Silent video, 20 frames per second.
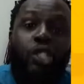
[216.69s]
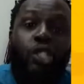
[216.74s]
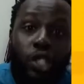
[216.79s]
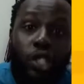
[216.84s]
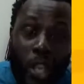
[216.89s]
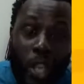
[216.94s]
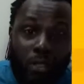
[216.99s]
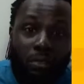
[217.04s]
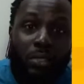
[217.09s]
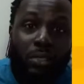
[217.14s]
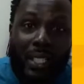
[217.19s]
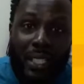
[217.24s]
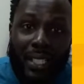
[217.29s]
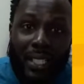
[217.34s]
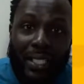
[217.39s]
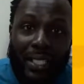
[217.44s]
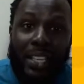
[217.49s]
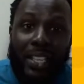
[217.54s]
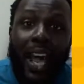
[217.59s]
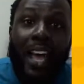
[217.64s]

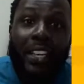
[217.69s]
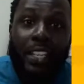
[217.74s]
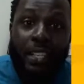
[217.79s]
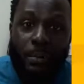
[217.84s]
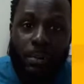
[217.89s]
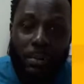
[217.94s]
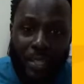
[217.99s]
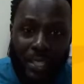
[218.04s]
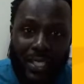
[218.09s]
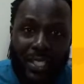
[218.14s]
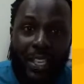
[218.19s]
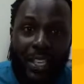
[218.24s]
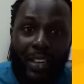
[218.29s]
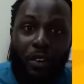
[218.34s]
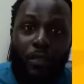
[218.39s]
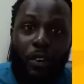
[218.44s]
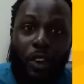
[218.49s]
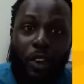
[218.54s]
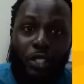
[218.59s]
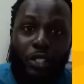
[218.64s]
Generally,
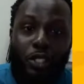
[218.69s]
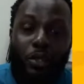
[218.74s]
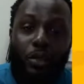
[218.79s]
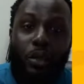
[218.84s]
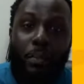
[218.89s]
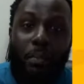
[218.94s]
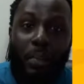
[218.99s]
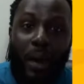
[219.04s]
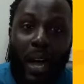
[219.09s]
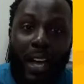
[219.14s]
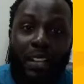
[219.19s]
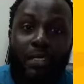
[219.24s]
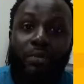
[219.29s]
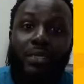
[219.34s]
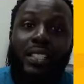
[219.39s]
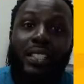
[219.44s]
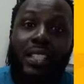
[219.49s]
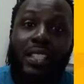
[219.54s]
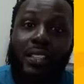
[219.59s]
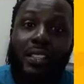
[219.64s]
90% of our student
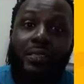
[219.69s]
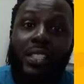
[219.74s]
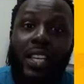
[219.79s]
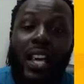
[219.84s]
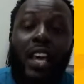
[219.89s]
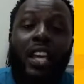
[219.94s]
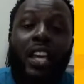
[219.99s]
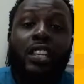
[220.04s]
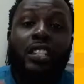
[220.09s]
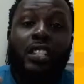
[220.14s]
body receives